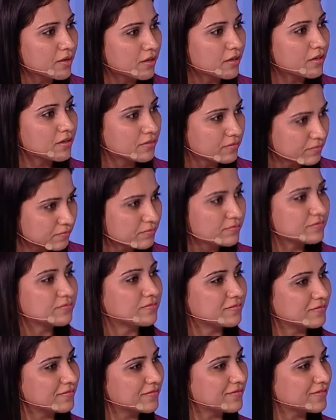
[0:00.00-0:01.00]
A question
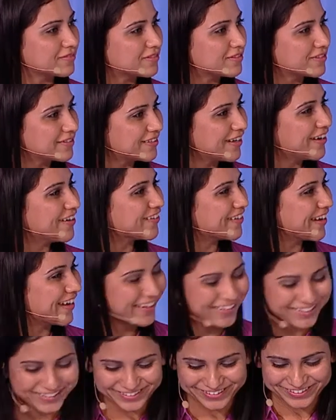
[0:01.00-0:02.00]
from one of our
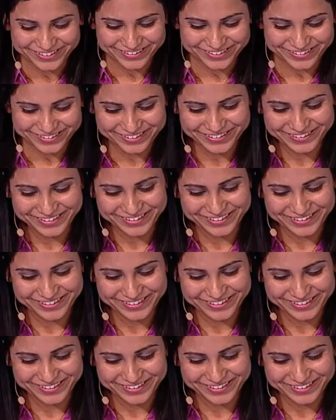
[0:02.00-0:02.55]
tweeters.